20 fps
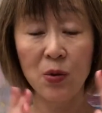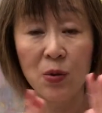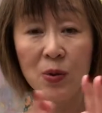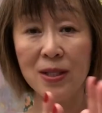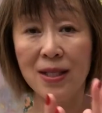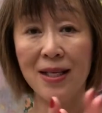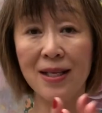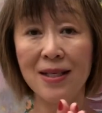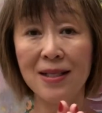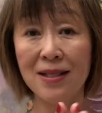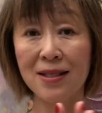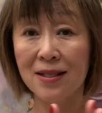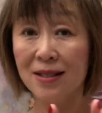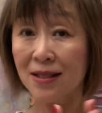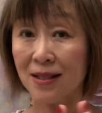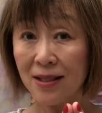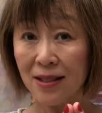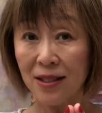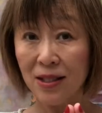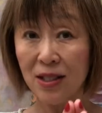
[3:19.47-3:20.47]
things
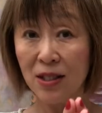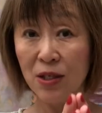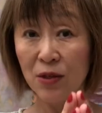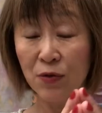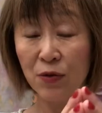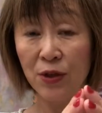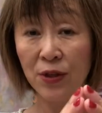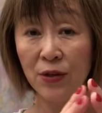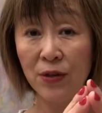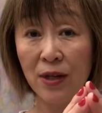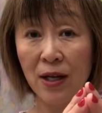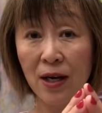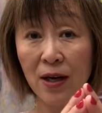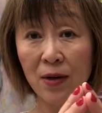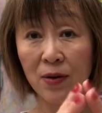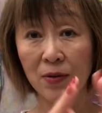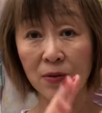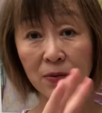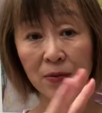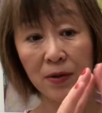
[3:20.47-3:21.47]
for you
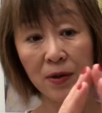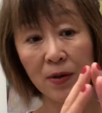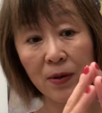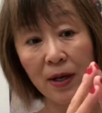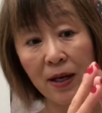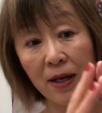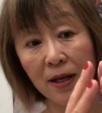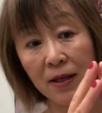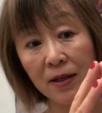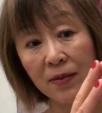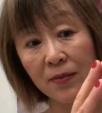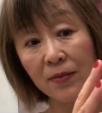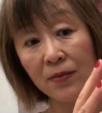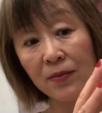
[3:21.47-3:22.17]
now, okay?